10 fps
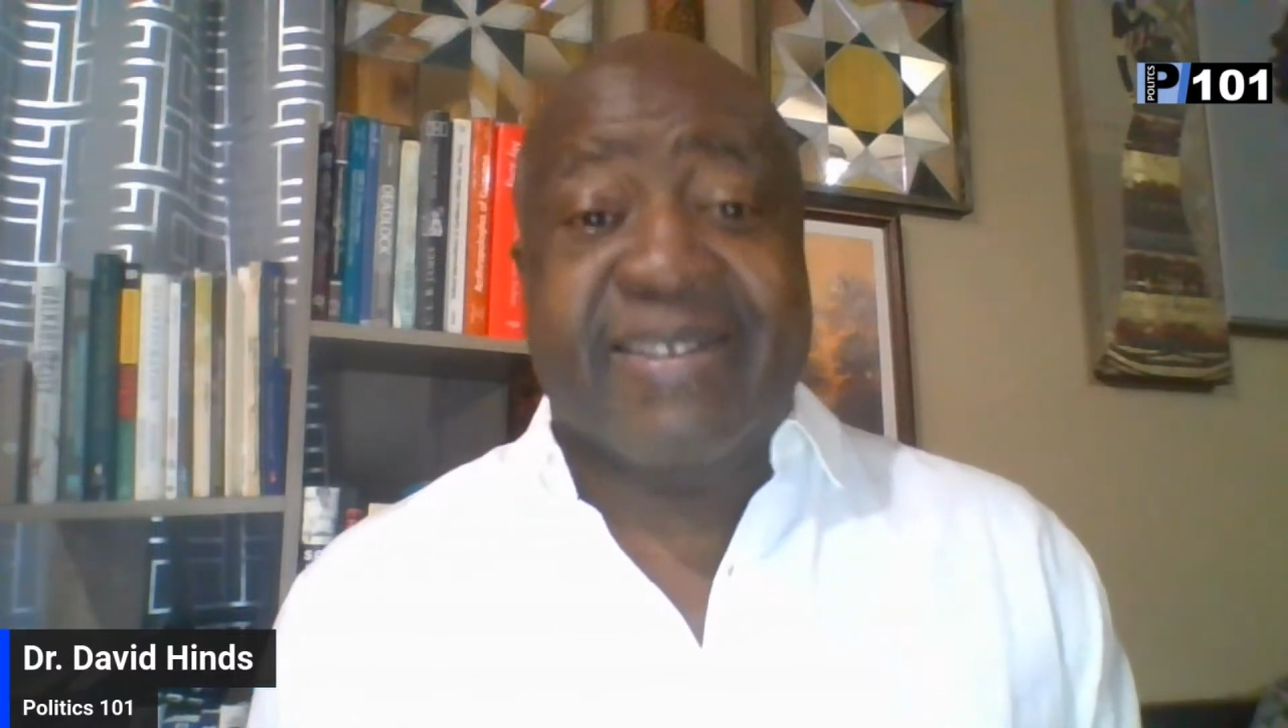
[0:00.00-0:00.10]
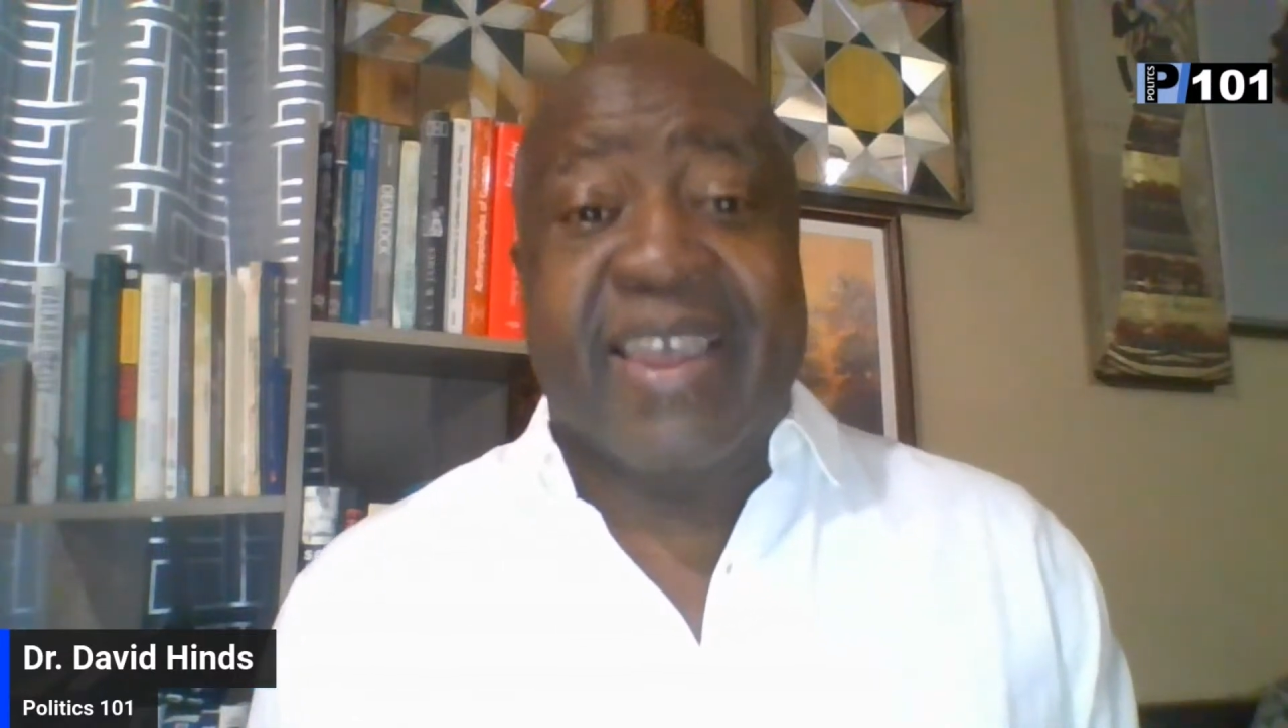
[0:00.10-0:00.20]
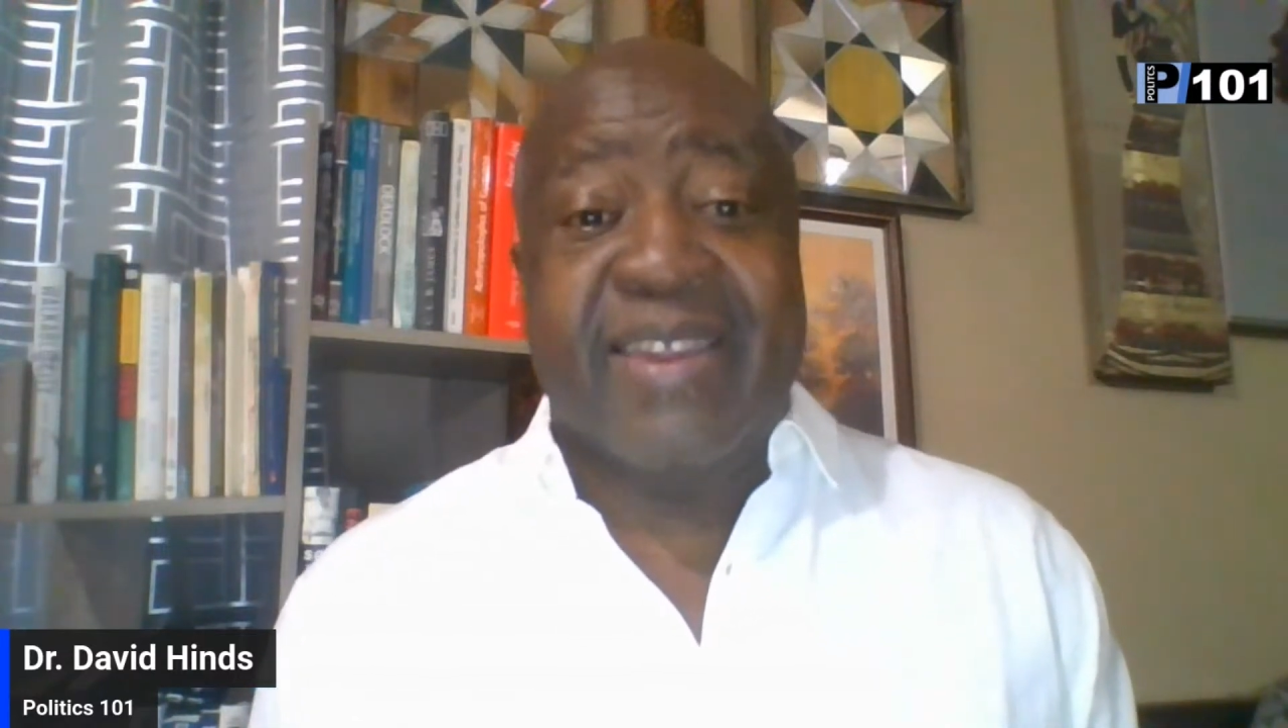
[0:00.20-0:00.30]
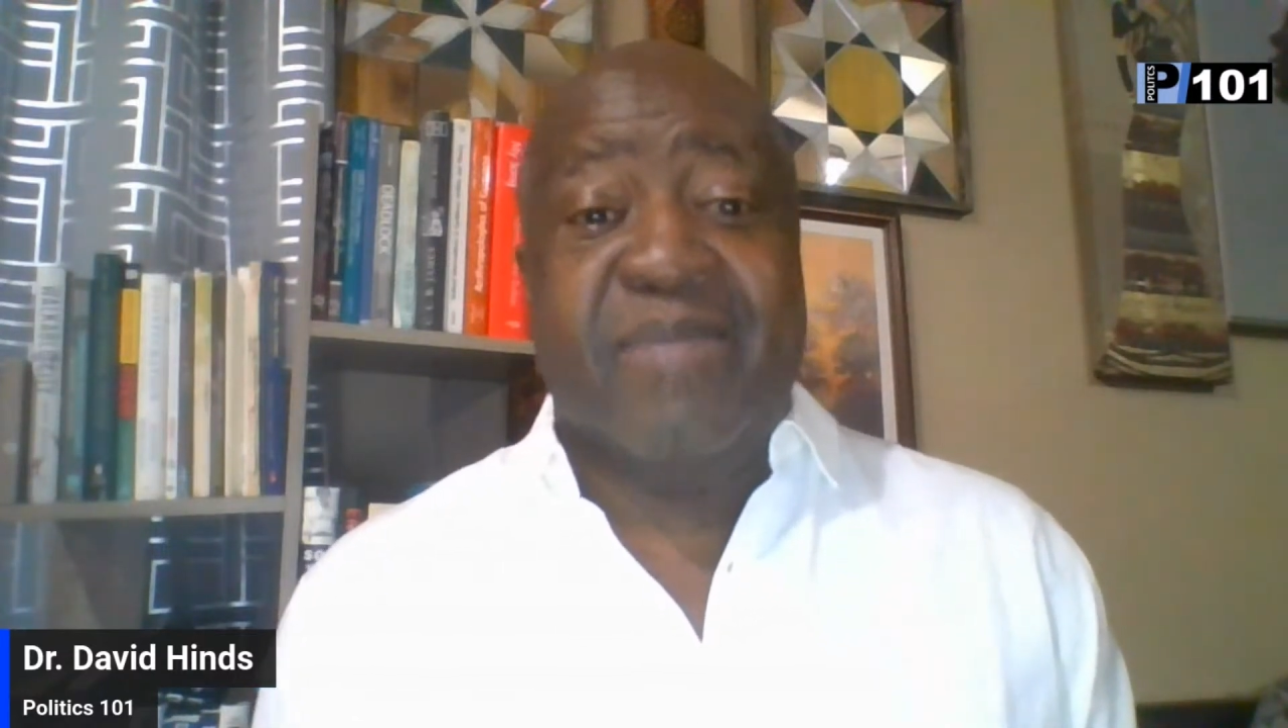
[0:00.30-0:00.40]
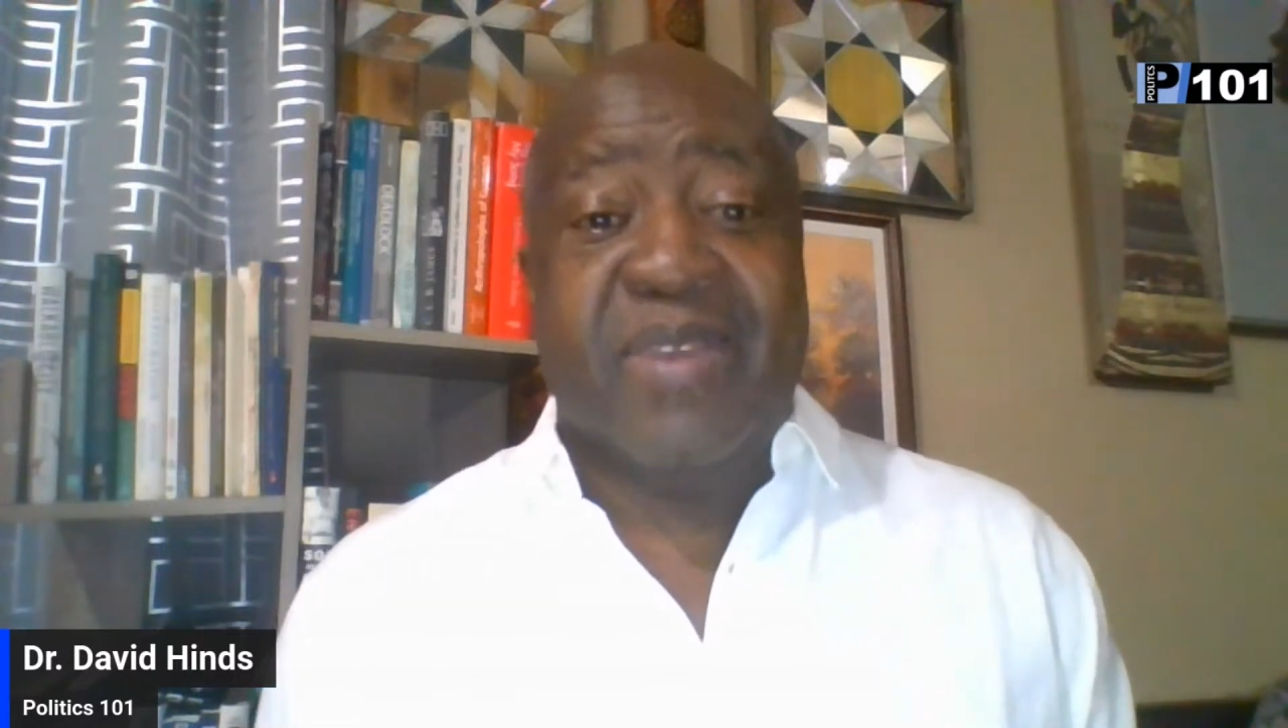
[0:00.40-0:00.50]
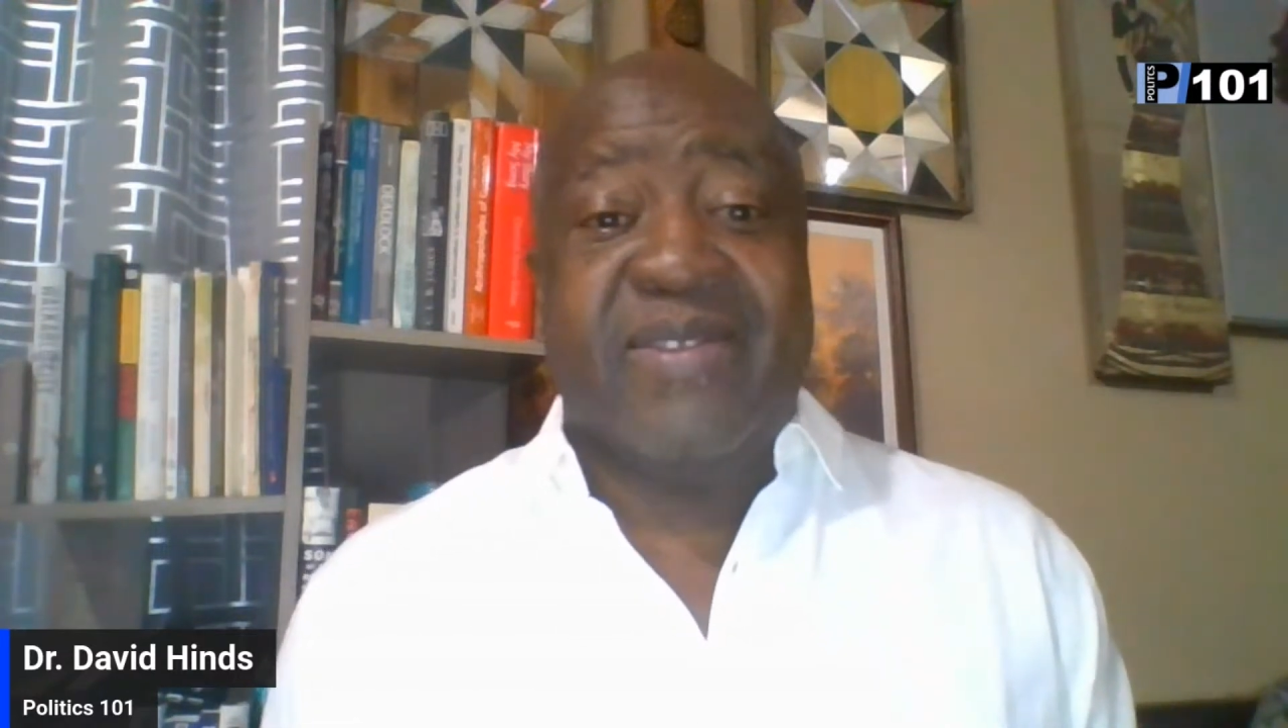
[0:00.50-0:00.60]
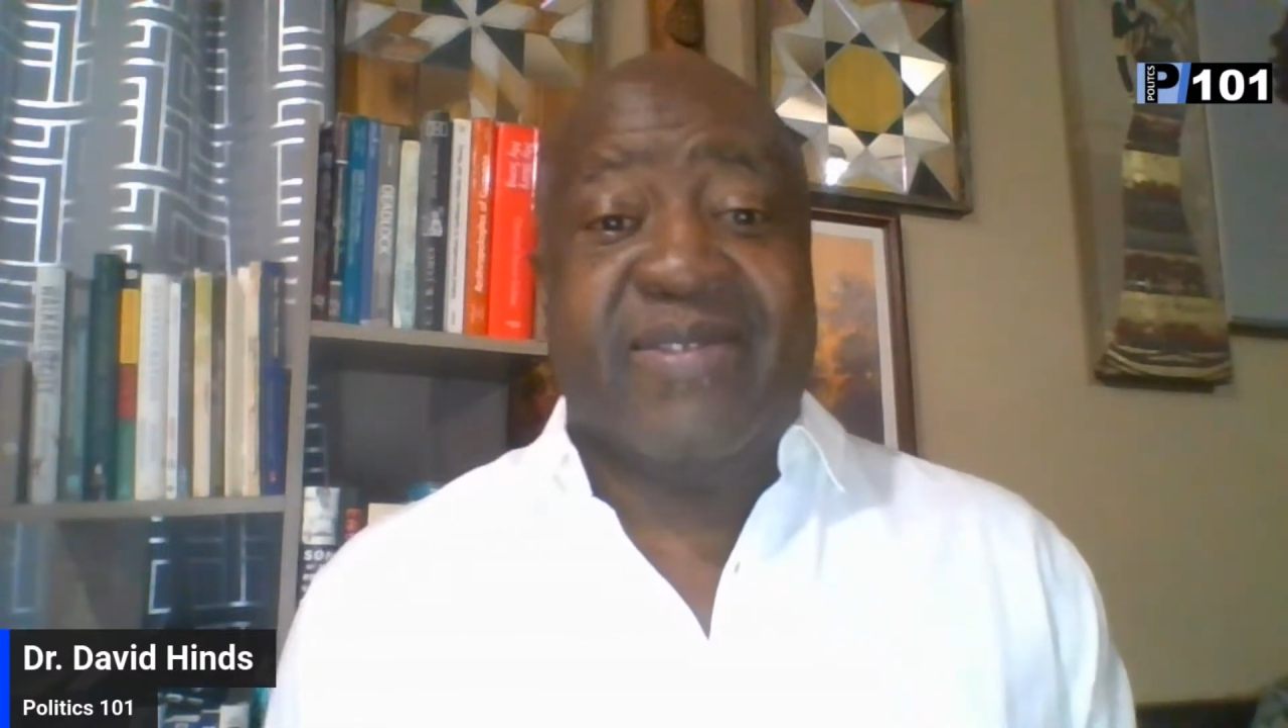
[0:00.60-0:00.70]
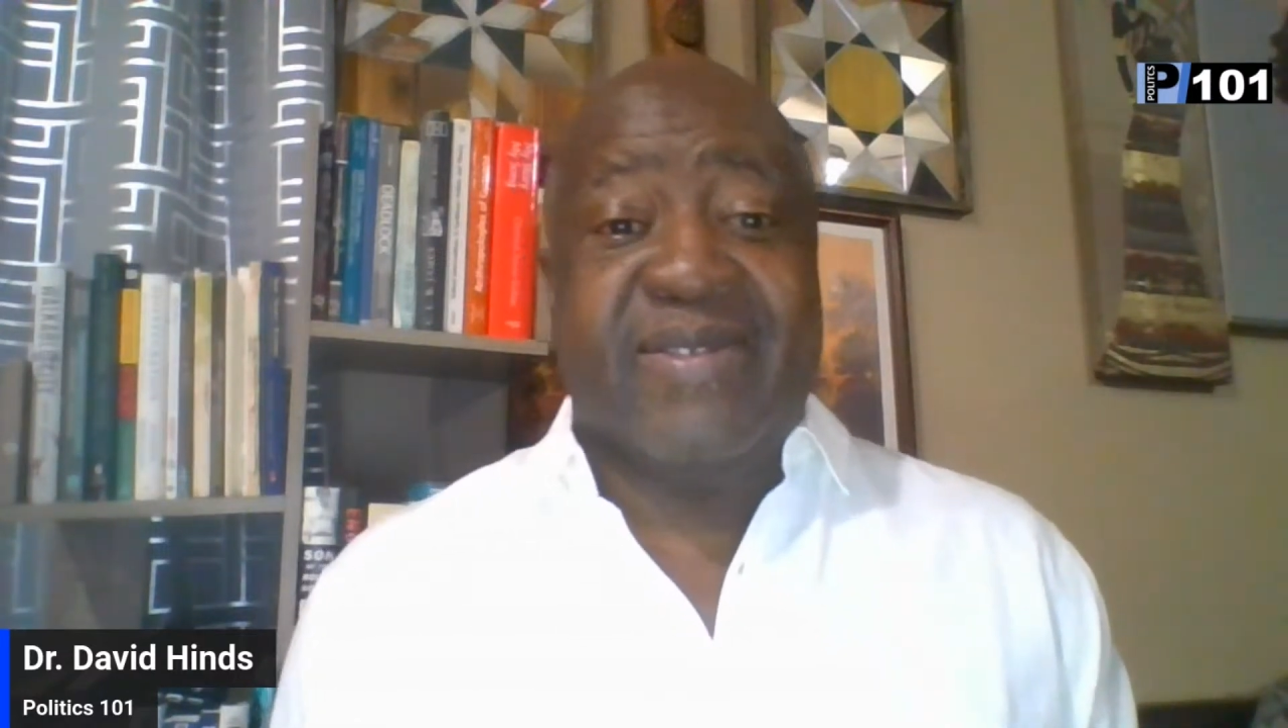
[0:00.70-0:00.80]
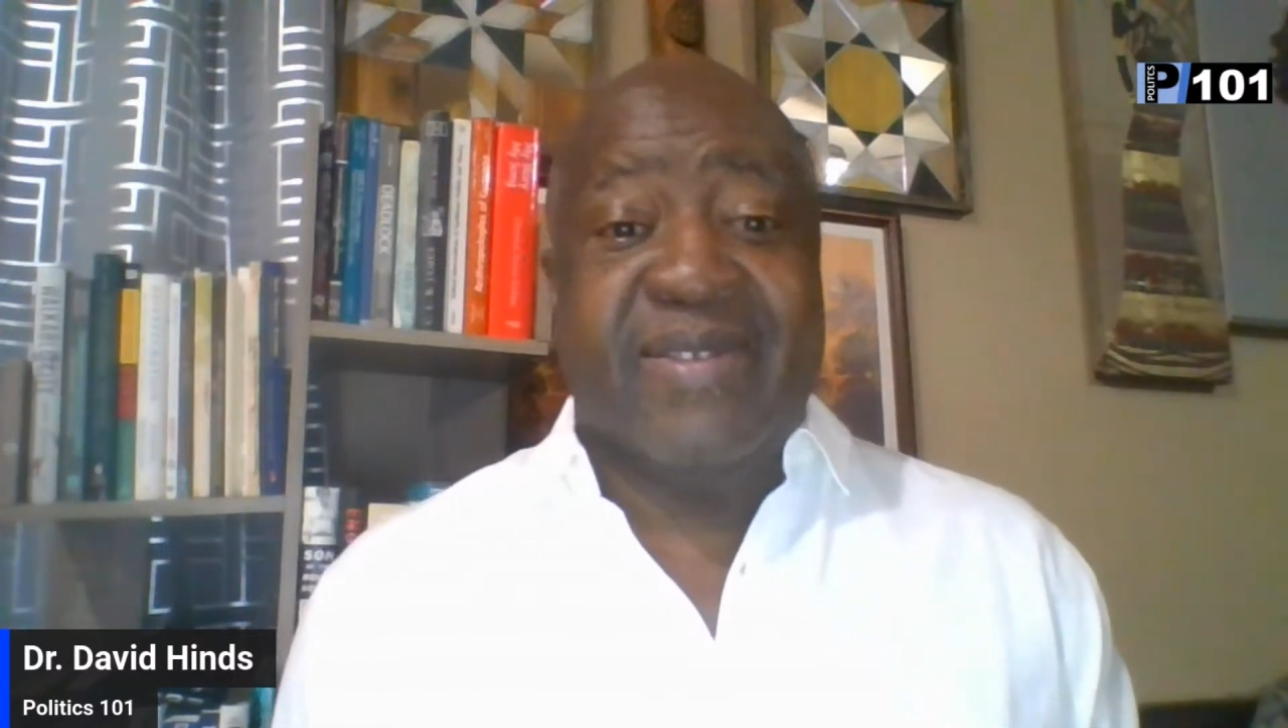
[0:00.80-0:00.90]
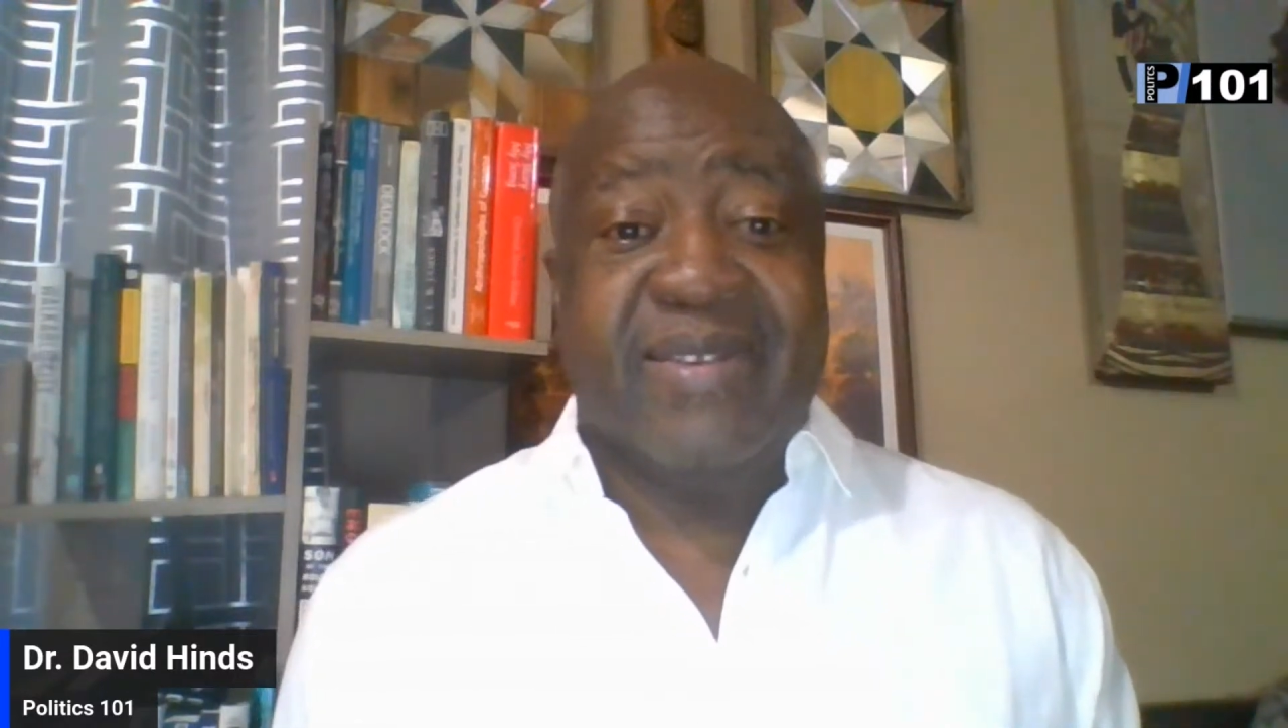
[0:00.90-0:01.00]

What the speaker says: enemies.